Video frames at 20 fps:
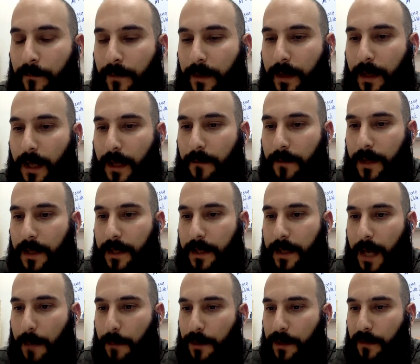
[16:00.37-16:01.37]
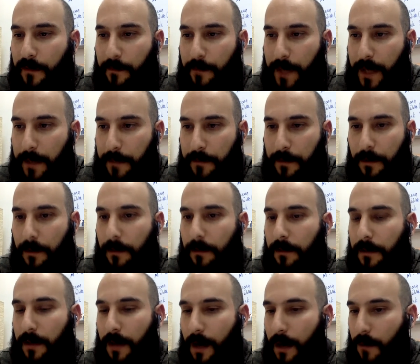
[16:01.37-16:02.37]
If it's names of people,
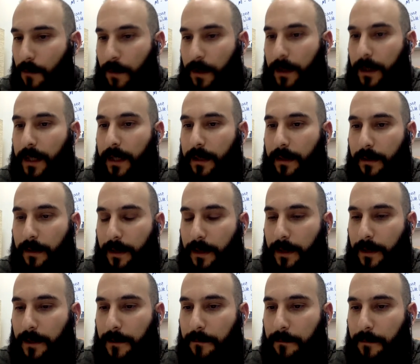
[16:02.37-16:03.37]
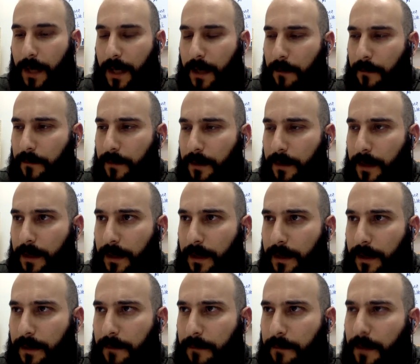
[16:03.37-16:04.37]
not really. I don't,
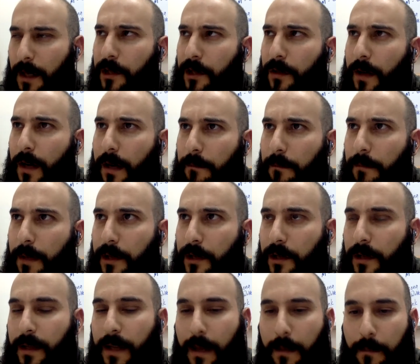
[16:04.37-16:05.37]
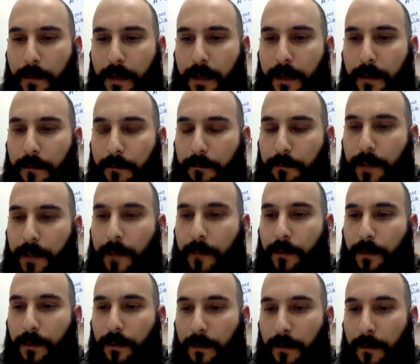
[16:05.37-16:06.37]
not sure I mentioned that many
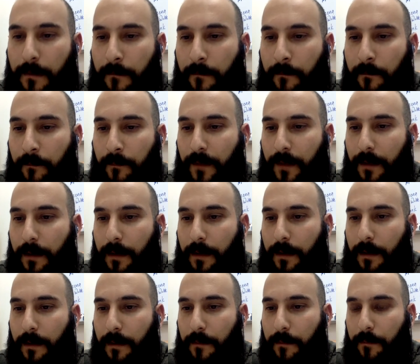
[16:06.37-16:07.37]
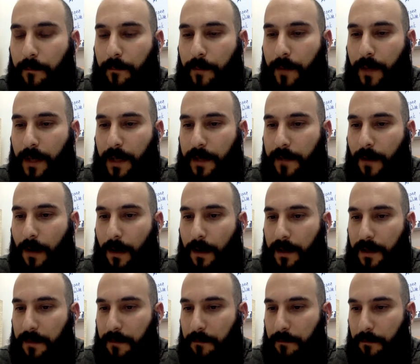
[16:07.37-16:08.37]
people. But as far as
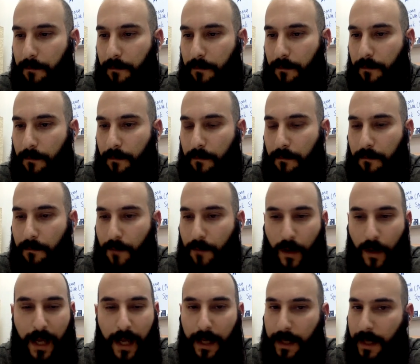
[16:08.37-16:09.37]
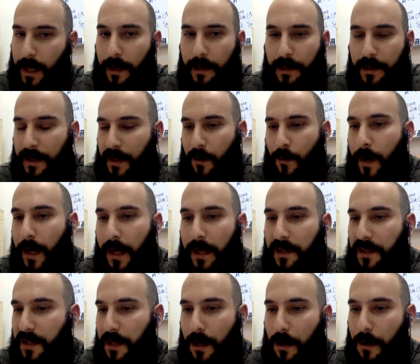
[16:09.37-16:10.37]
kings and queens
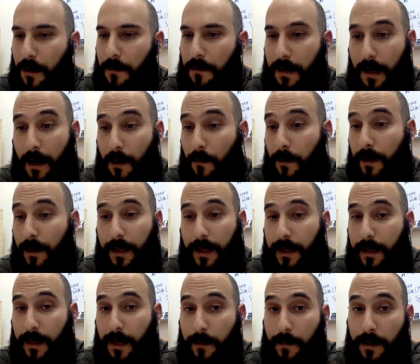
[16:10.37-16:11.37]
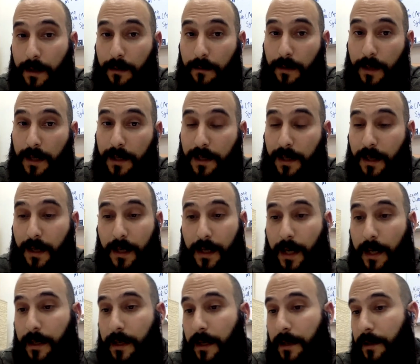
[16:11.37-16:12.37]
go, not really. I mean, it's a good
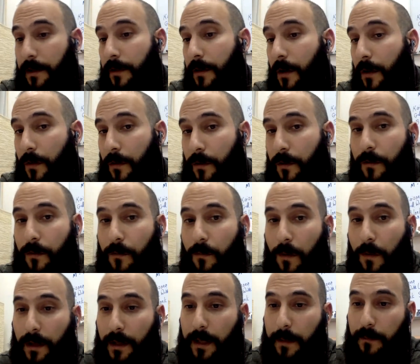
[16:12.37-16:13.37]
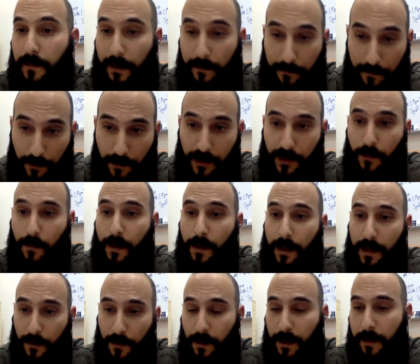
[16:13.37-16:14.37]
idea to know who William the First
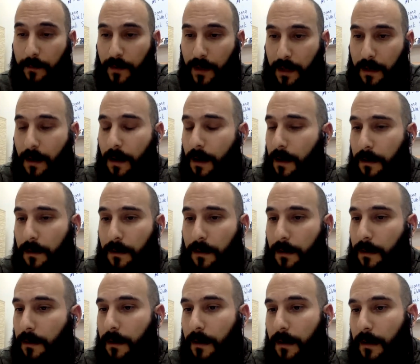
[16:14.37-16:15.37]
was, William the Conqueror,